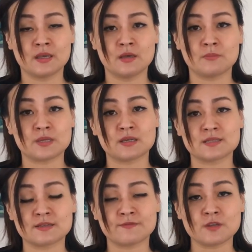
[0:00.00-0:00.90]
Because
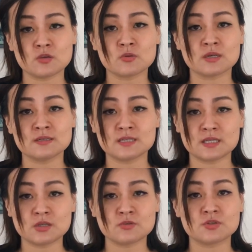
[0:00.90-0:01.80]
if you
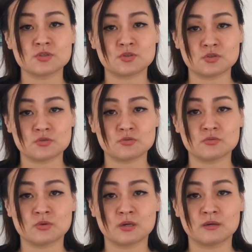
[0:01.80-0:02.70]
continue to do